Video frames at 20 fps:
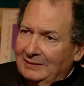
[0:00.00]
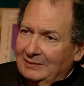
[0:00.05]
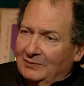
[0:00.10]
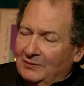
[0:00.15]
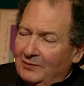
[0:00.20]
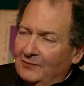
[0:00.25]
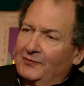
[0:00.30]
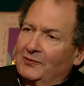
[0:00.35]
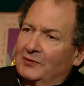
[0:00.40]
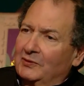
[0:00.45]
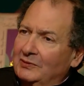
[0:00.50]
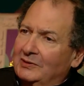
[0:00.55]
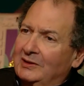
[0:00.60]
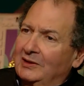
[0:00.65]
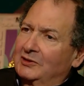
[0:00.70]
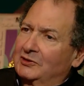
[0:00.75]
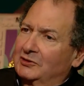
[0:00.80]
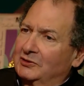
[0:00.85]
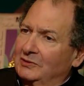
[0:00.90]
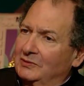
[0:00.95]

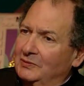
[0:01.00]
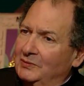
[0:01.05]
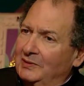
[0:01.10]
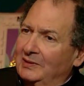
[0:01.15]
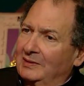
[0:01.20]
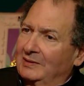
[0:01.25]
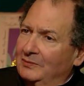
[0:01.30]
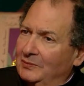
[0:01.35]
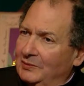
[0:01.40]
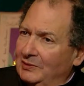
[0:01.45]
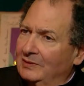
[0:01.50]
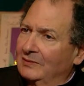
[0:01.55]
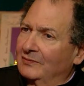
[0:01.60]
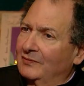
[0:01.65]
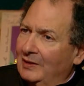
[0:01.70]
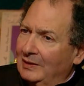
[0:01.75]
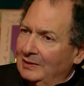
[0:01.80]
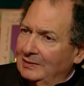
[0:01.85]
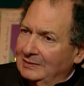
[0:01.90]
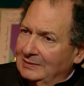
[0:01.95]
confrontation with the
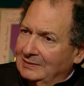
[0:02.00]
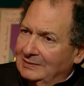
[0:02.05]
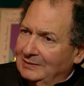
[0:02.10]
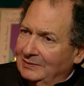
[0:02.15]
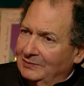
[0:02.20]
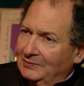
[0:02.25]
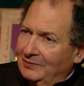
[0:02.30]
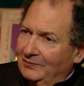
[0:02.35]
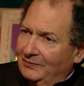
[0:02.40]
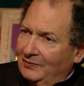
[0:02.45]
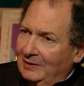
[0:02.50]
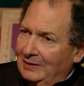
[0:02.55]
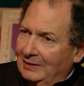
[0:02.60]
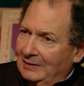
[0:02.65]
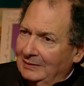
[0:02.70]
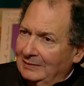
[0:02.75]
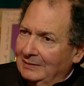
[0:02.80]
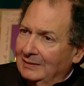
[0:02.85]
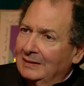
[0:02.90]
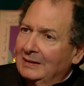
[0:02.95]
violence that we've
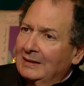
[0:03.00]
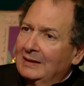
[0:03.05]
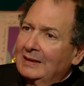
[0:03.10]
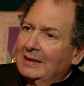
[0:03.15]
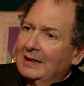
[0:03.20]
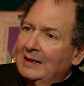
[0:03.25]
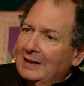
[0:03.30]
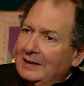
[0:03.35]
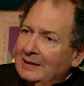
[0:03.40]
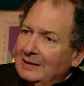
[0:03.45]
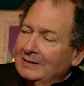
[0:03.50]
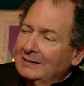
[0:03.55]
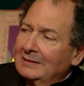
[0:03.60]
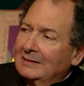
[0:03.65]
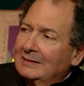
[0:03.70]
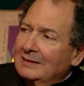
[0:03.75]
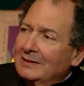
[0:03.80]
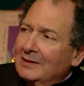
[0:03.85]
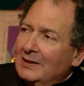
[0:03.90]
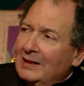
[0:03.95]
had. And
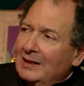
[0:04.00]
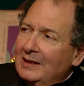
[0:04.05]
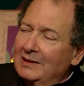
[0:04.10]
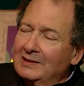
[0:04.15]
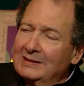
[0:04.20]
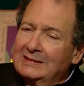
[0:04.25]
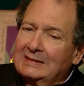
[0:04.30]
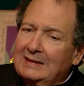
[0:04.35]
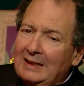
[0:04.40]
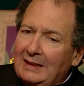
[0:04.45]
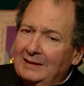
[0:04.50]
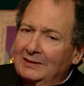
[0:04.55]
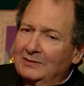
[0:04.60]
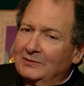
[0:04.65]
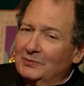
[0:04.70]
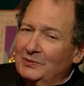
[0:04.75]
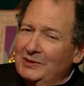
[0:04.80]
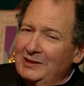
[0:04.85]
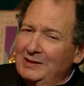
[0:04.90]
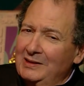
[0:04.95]
instead,
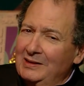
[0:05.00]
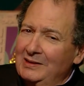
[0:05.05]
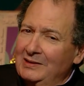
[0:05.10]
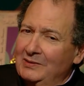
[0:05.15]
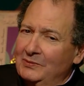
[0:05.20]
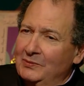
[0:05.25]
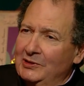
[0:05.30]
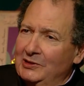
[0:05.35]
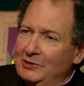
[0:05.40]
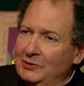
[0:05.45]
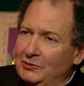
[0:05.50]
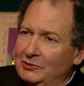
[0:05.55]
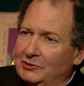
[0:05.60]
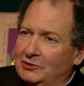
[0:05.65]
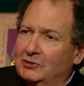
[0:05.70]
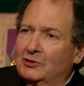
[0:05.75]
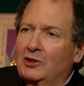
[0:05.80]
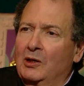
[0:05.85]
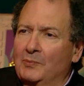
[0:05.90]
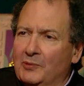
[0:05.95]
we
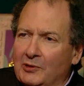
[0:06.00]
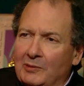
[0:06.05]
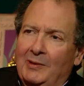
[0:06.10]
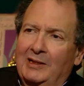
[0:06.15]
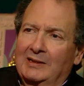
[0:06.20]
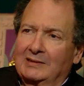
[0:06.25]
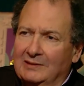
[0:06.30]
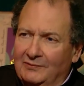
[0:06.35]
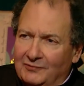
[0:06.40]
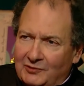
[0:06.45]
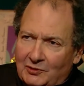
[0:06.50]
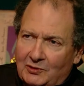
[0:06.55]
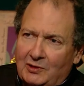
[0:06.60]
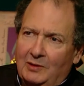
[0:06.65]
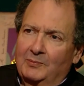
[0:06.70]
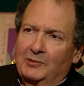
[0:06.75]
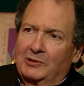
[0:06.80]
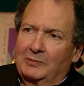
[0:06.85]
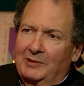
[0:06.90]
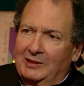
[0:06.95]
used compromise after
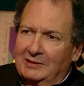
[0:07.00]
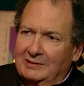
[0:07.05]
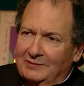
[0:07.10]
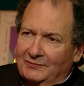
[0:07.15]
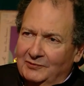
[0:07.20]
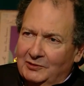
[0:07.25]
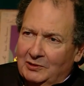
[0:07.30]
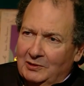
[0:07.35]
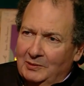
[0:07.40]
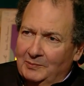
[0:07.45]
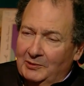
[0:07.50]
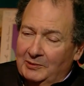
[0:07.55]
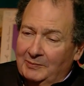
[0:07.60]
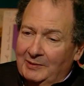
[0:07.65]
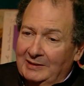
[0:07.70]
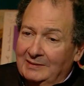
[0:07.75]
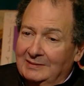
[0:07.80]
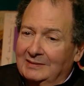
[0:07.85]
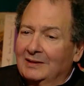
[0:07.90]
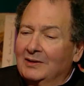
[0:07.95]
compromise after
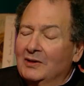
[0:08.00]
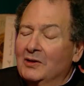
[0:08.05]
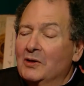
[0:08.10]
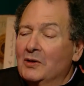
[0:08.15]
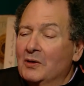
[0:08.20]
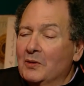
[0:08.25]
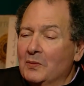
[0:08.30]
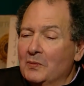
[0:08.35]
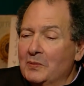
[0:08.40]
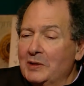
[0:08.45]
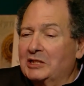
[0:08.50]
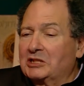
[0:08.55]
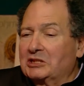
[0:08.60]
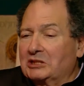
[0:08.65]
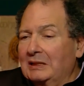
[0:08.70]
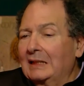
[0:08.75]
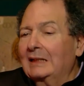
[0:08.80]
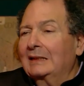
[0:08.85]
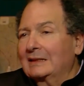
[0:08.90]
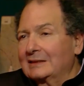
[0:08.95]
compromise, which
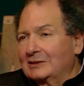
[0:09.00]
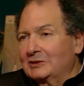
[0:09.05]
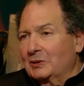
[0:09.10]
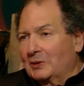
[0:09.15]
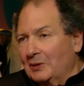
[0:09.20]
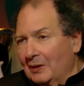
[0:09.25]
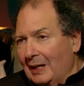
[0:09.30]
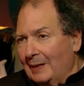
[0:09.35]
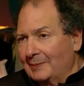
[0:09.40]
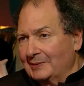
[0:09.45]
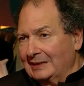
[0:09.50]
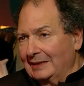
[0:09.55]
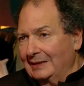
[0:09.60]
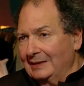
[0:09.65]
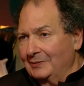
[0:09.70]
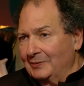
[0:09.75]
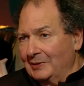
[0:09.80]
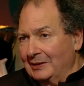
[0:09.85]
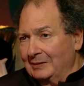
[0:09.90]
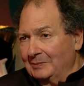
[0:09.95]
led us to collapse
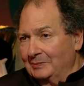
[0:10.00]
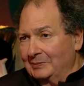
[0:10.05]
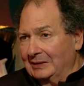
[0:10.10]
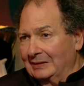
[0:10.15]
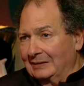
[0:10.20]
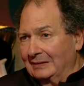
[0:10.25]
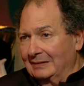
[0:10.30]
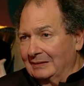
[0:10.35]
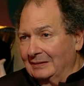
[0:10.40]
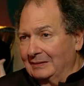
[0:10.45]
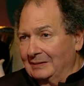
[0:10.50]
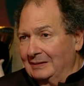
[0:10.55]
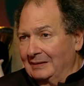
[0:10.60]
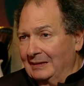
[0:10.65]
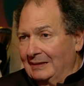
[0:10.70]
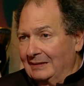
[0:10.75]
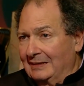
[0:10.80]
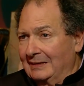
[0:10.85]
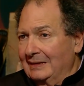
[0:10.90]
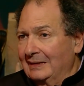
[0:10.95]
anyway. But
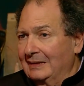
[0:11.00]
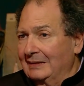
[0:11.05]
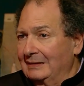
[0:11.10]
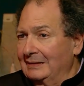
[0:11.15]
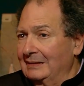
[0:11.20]
I think